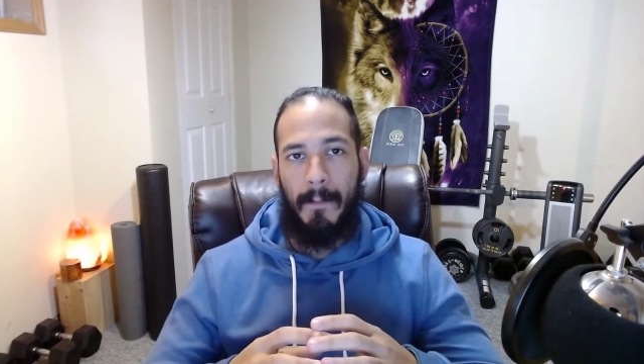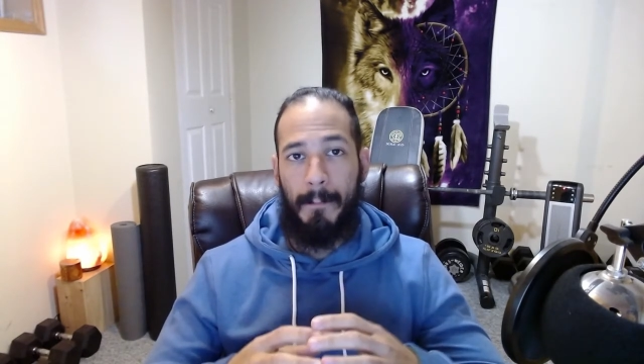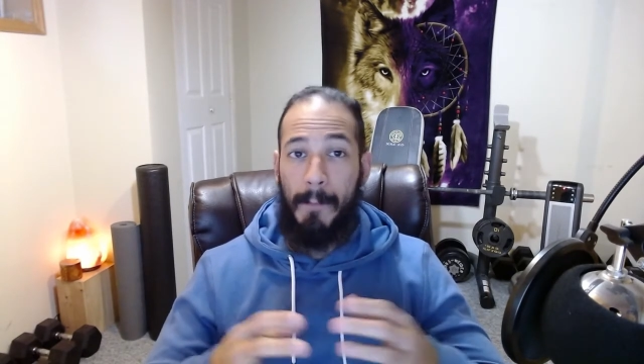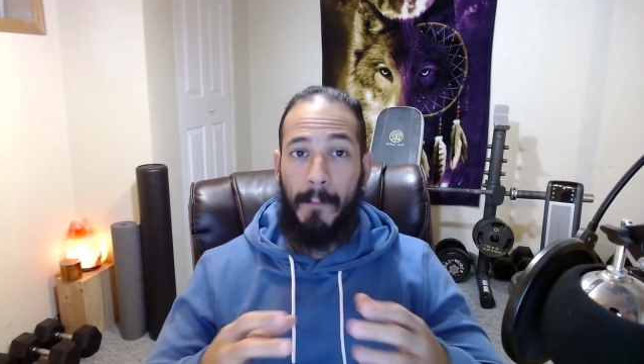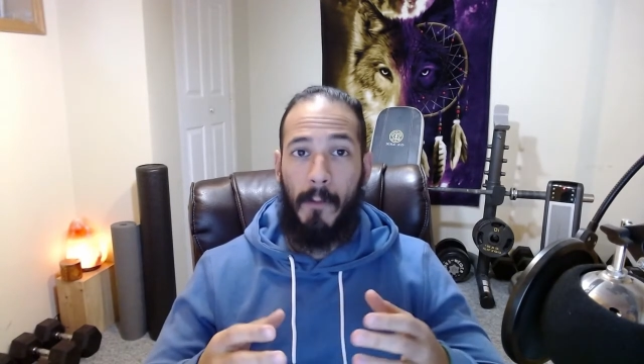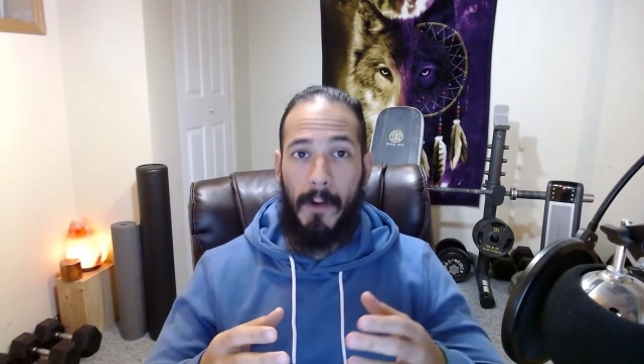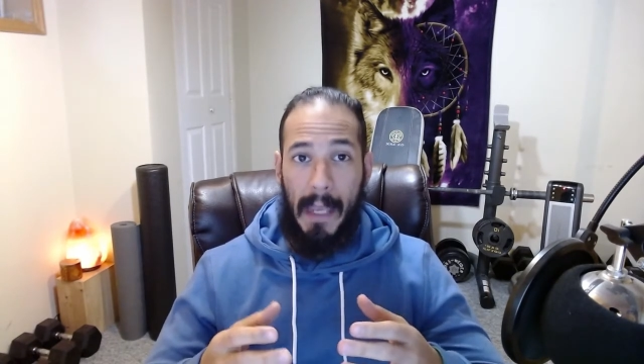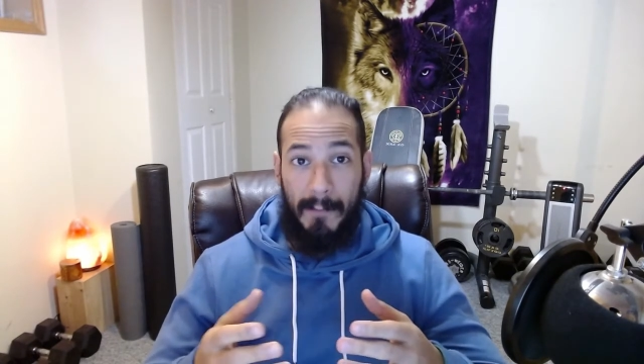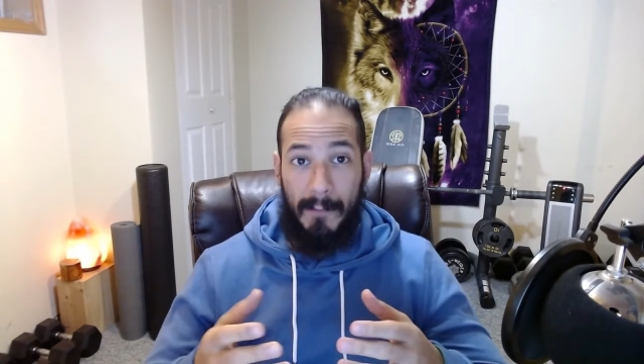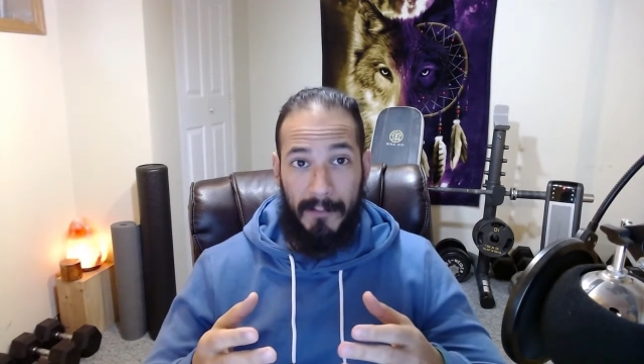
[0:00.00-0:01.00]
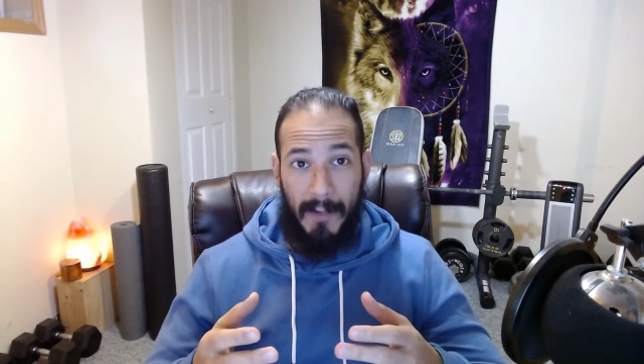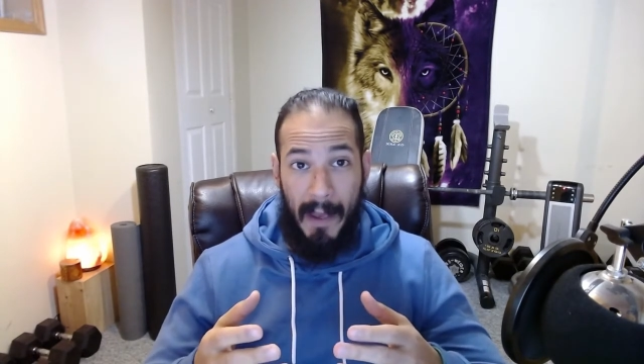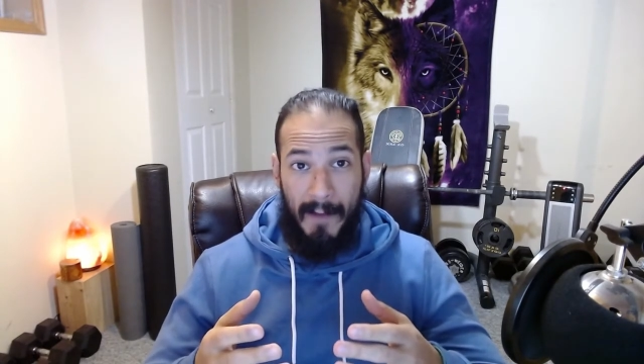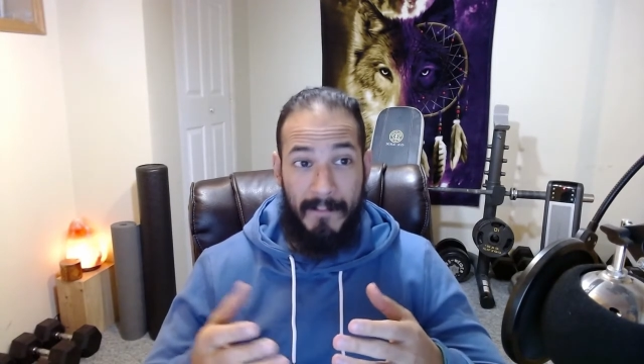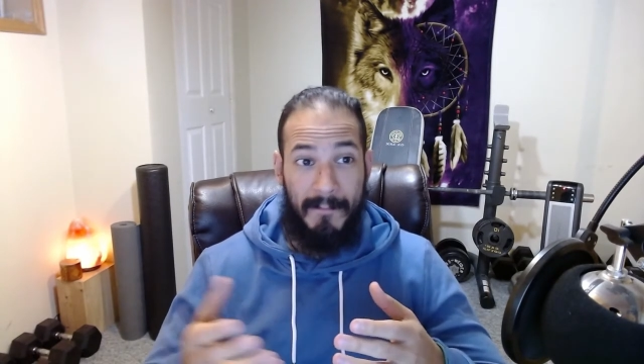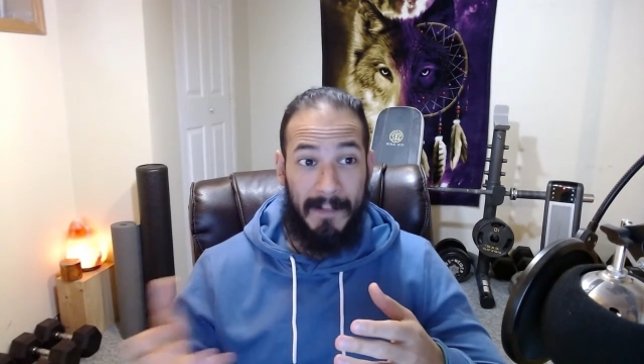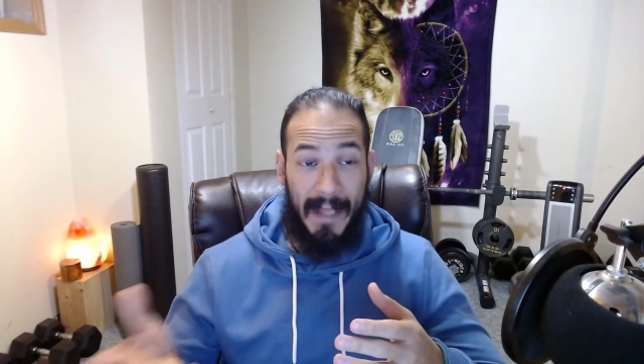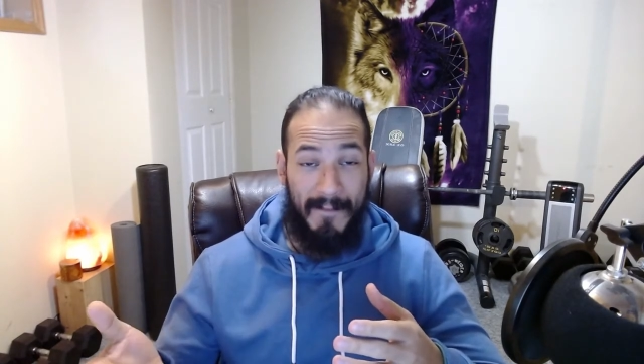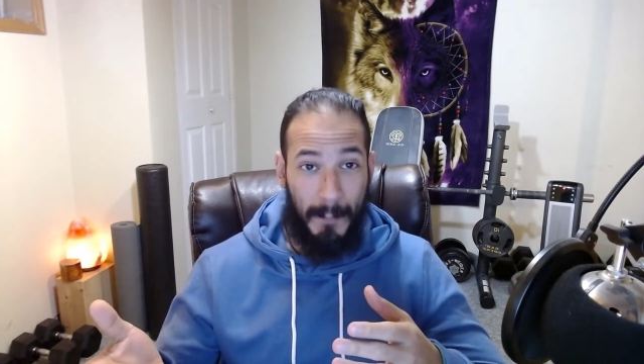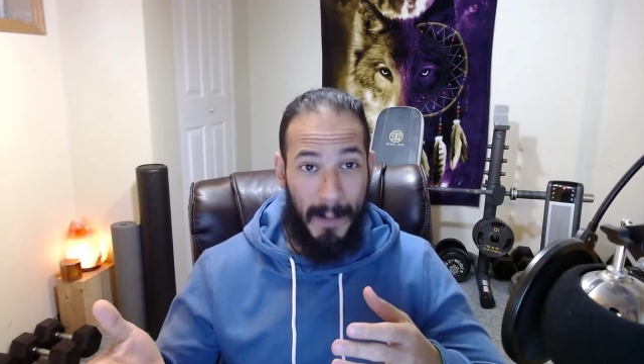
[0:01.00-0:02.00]
People were able to have
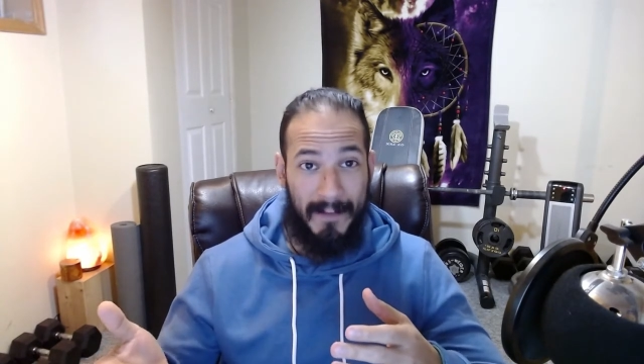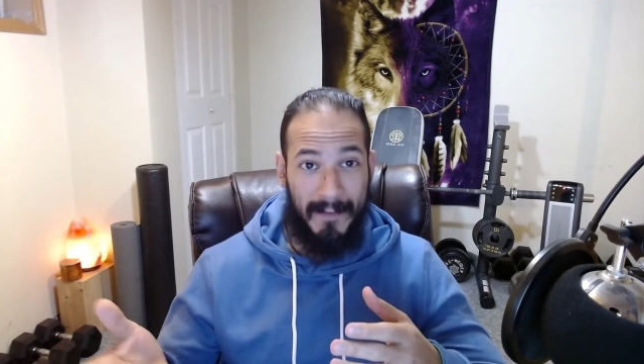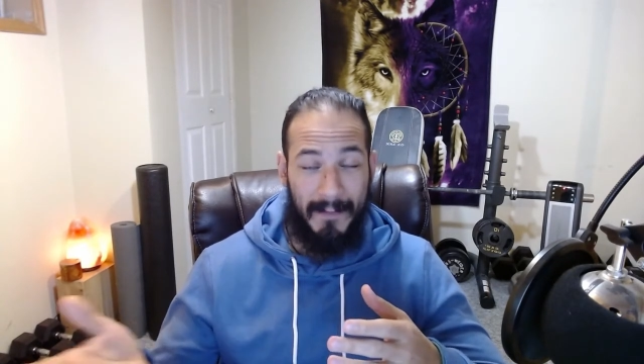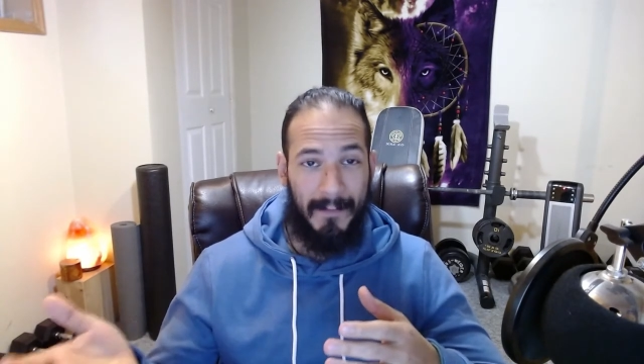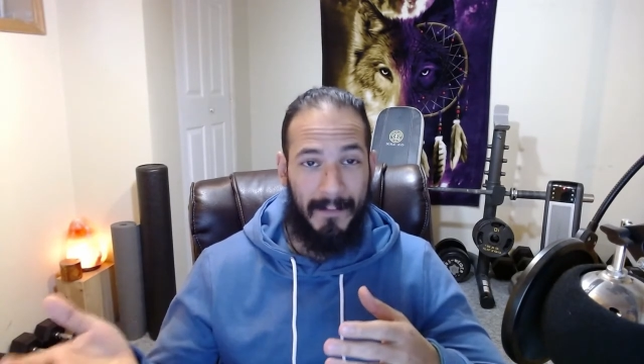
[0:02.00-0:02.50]
lifespans